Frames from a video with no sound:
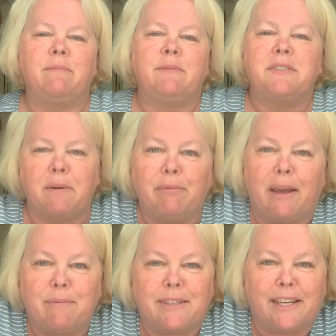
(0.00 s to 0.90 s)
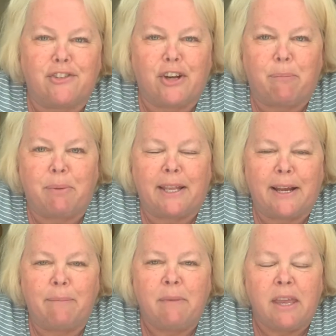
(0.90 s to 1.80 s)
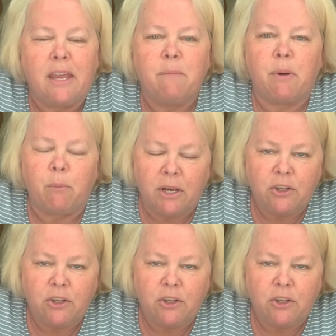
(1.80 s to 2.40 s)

Sometimes they'd jump in them, but we'd